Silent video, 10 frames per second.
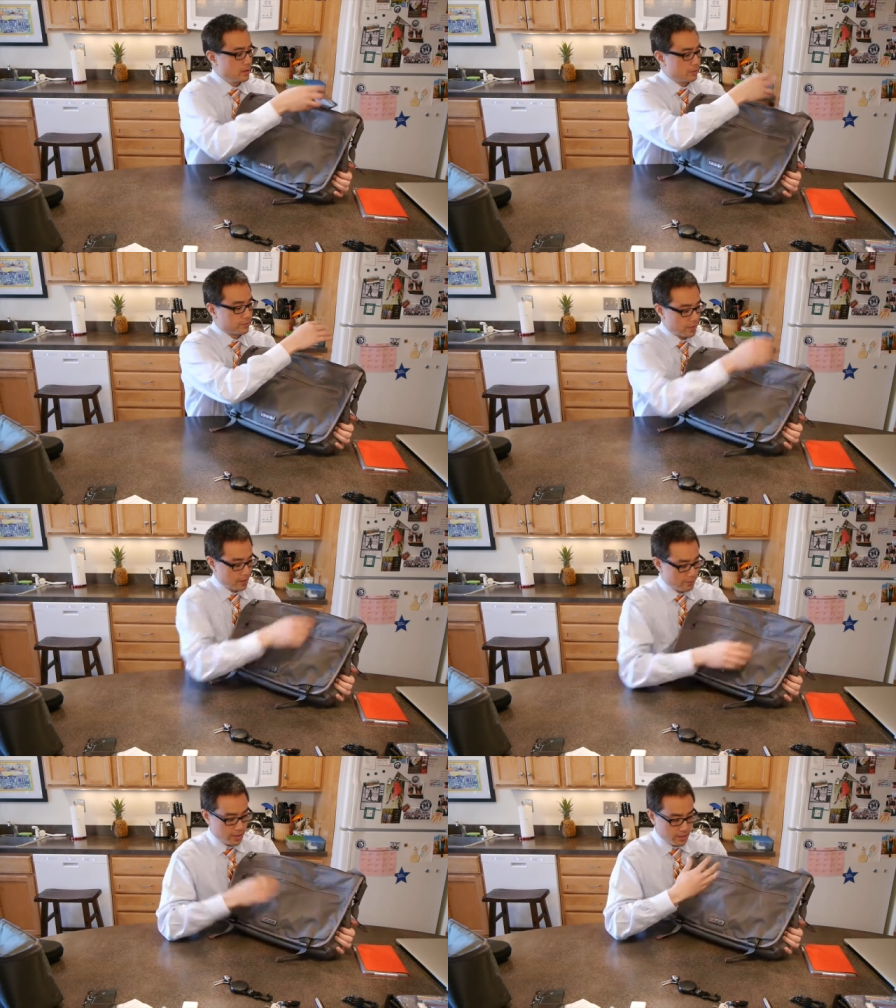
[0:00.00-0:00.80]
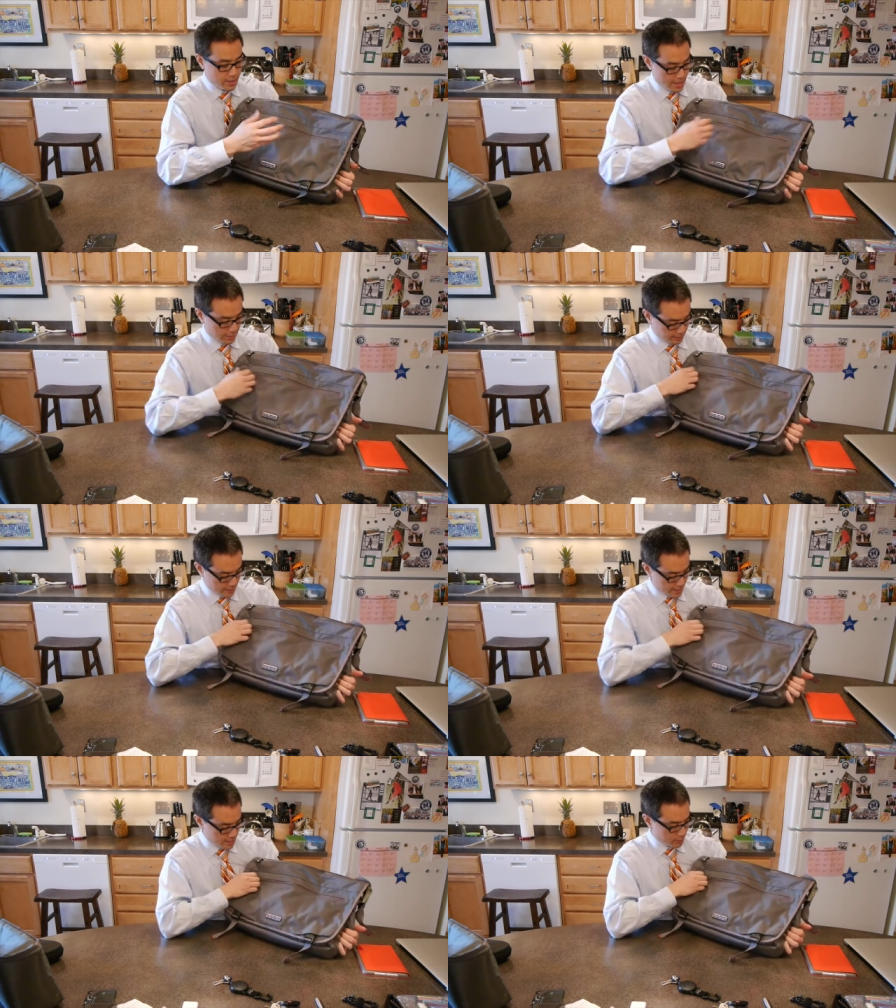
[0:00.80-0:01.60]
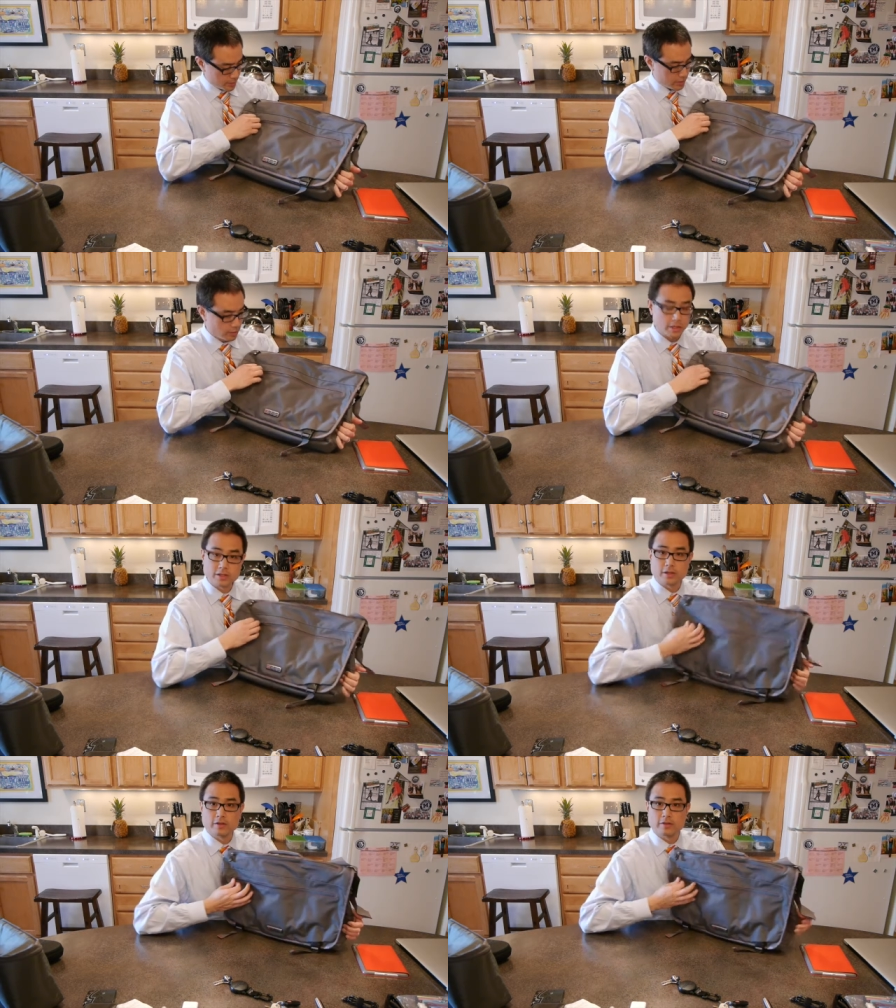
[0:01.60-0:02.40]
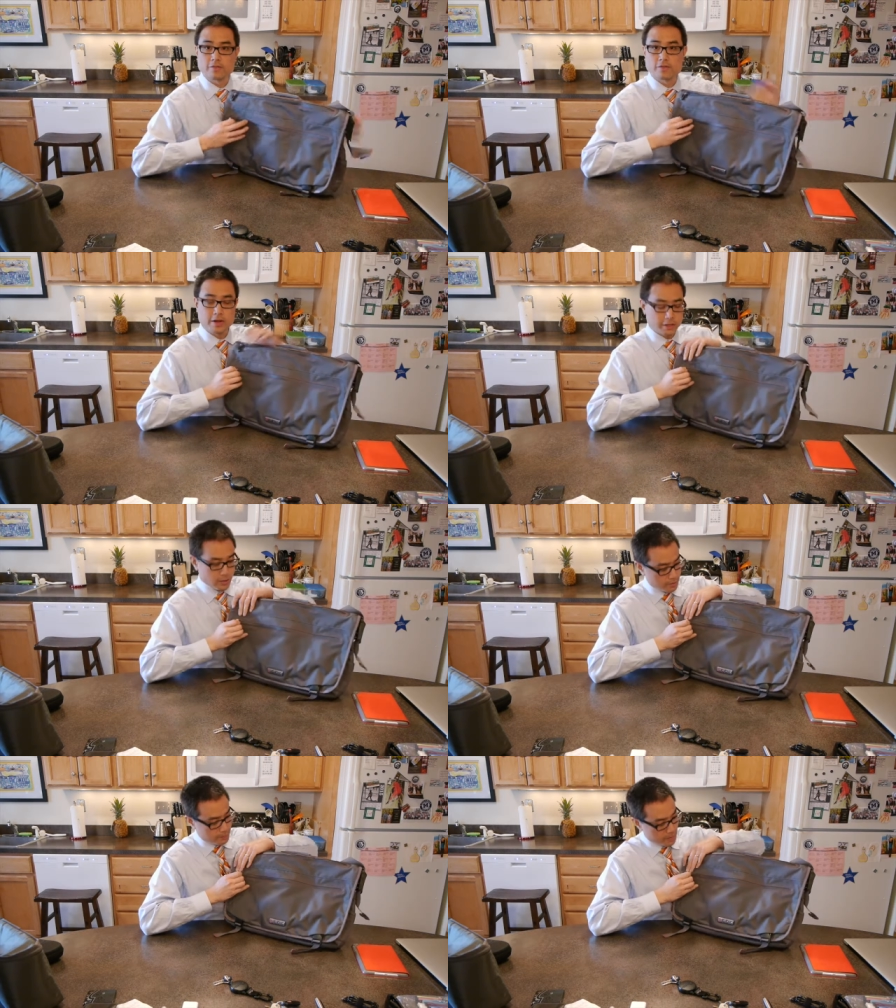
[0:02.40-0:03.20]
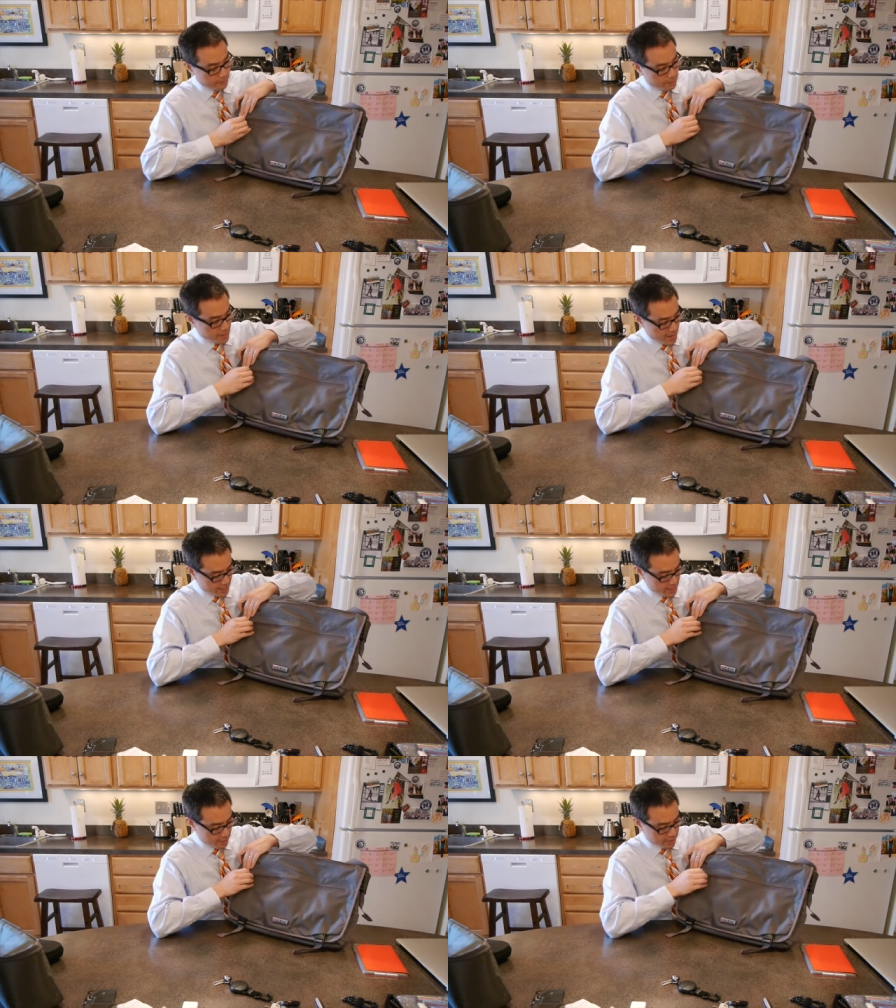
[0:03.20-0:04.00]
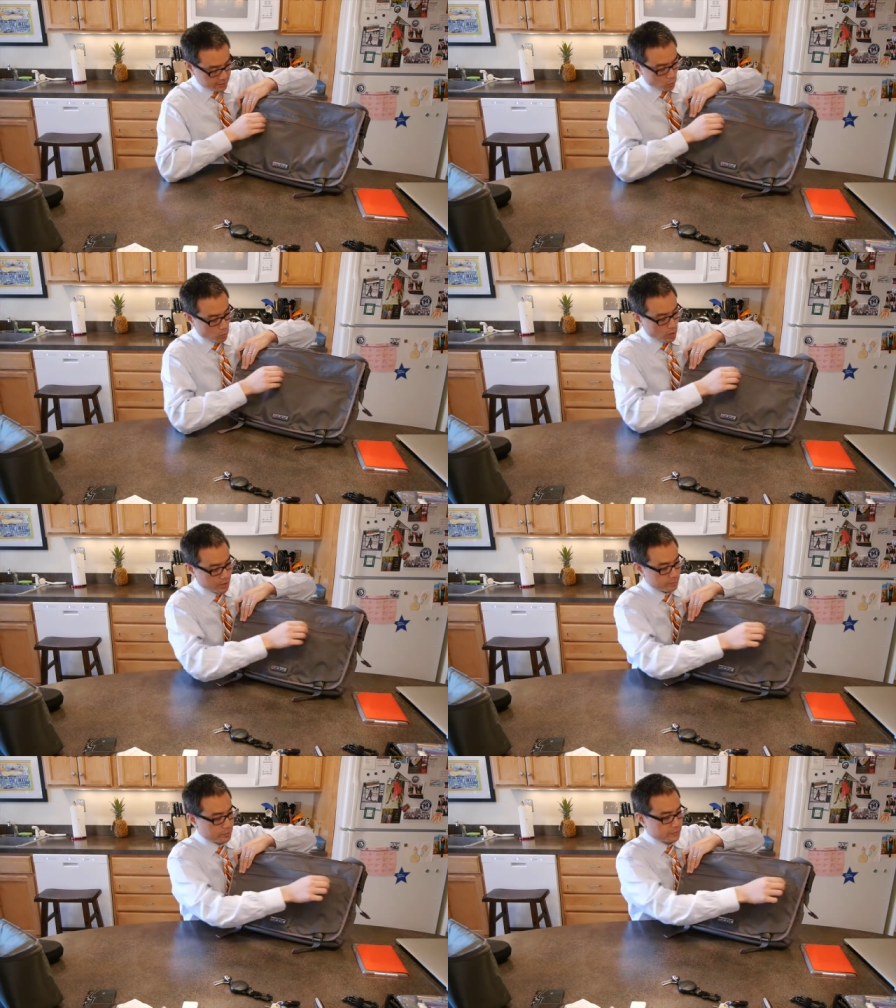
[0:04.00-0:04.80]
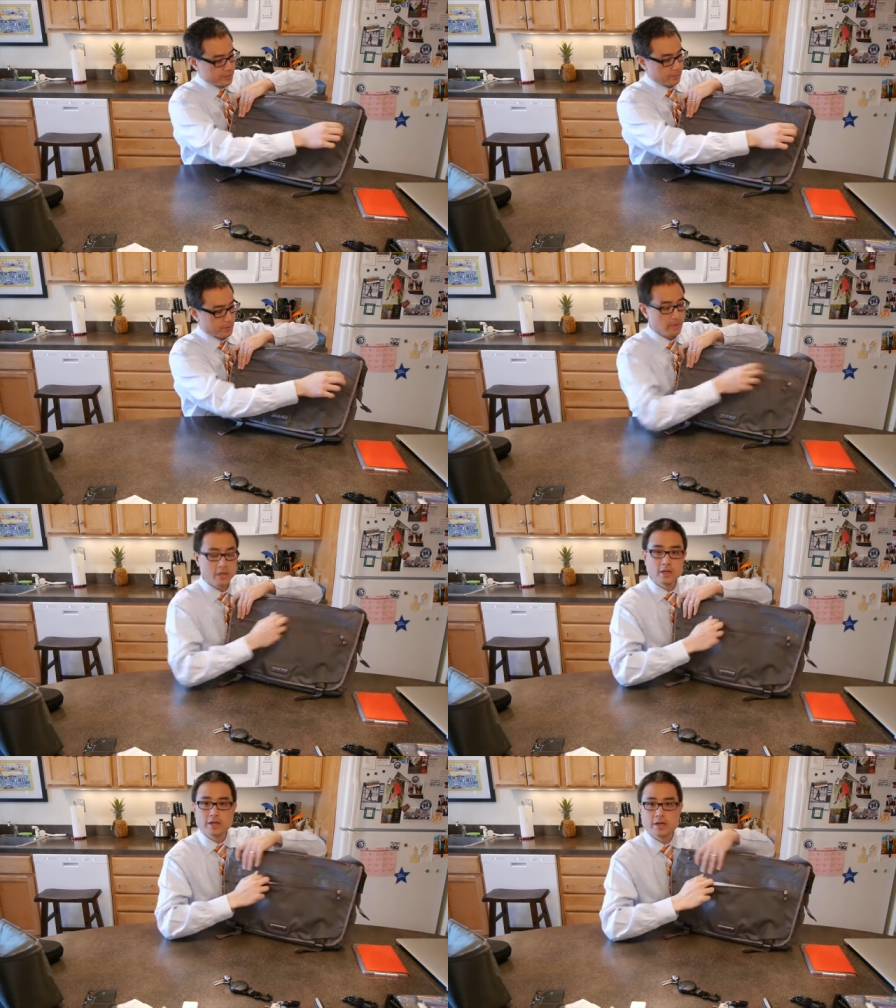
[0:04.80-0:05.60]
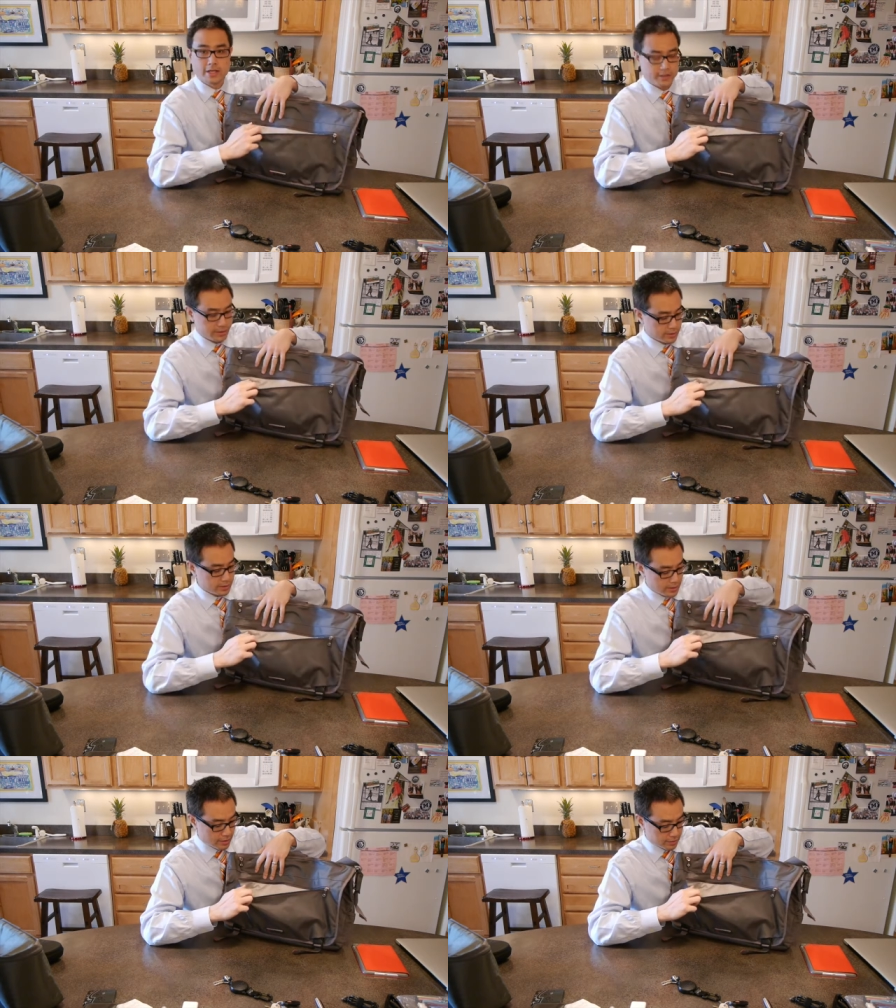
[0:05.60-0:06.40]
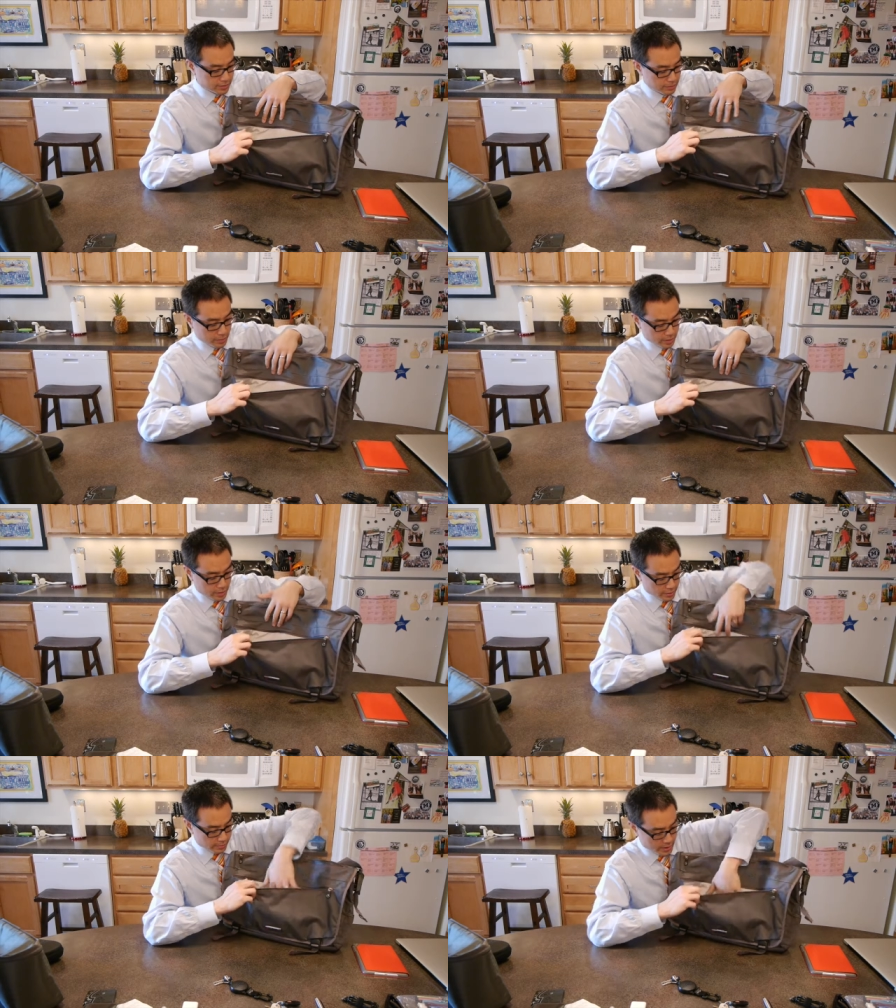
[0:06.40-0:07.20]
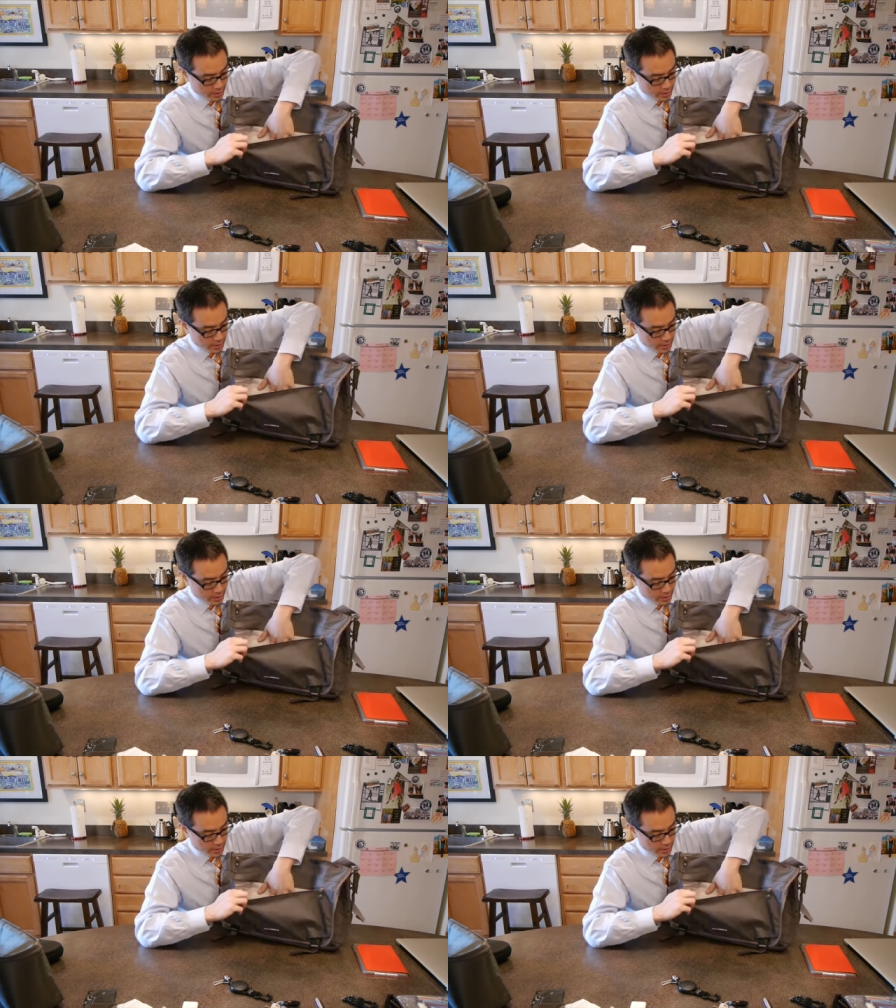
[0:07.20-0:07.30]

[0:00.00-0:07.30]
From the outside, we're going to look at the front of the bag here. It has a waterproof zipper, nice stout zipper here.